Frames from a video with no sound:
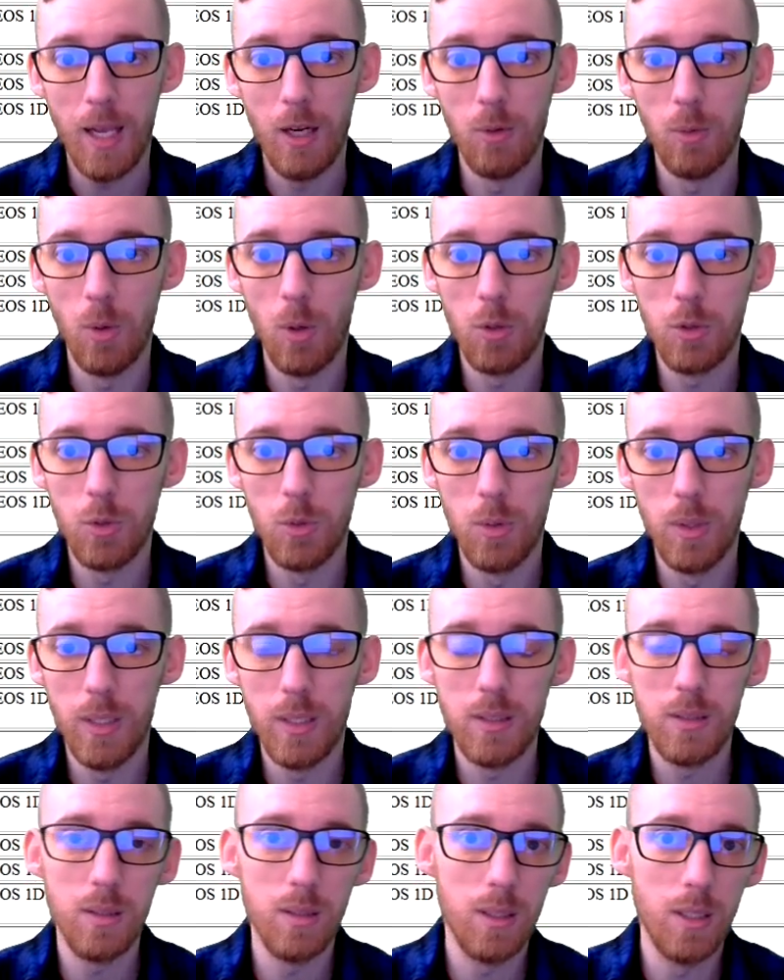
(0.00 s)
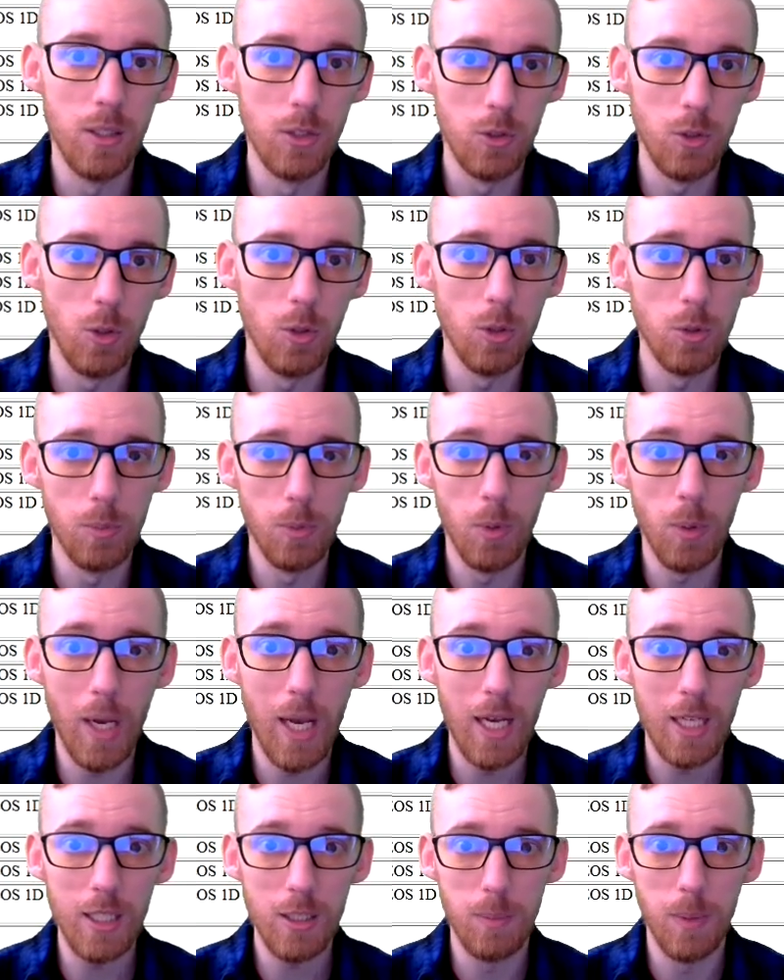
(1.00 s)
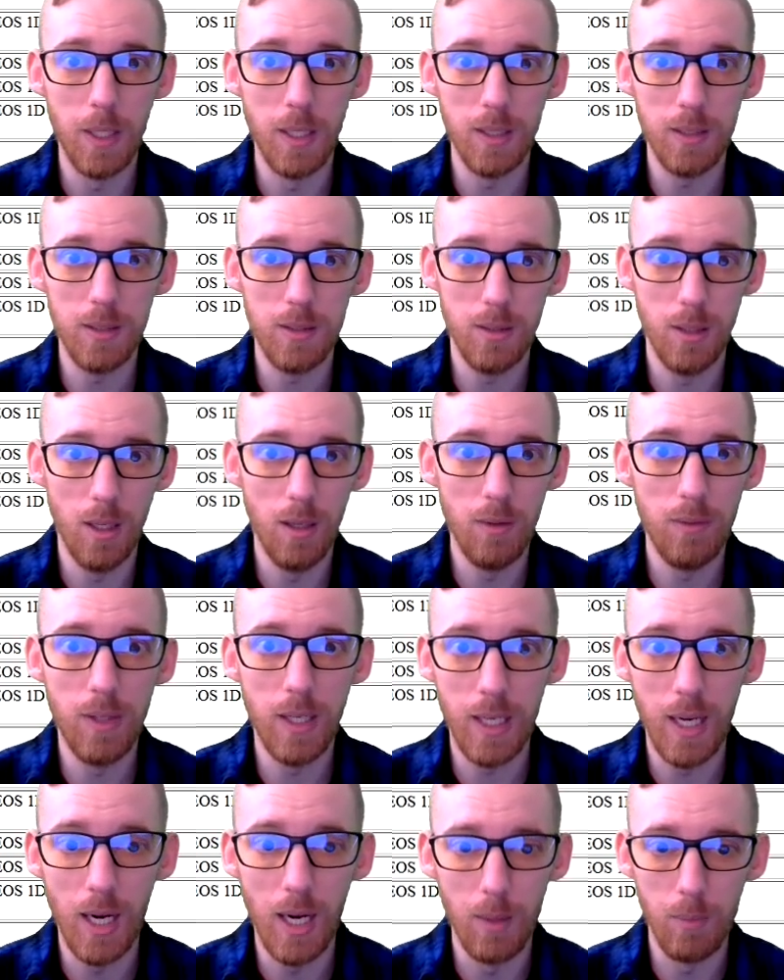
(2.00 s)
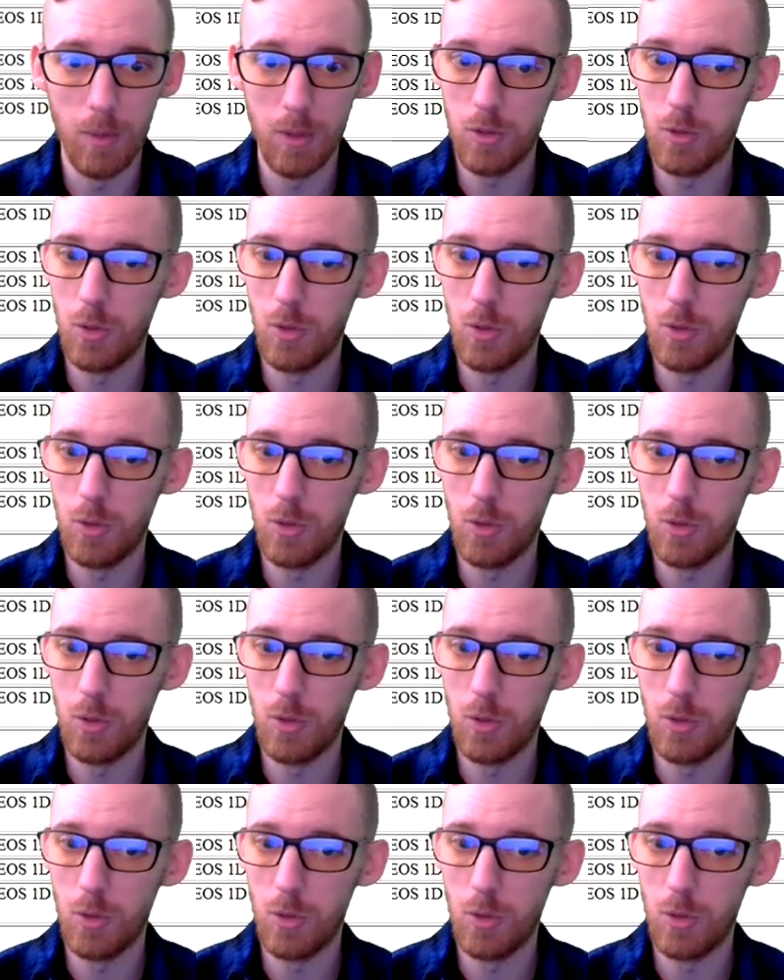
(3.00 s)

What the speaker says: It'll also list controllable aspects of that camera,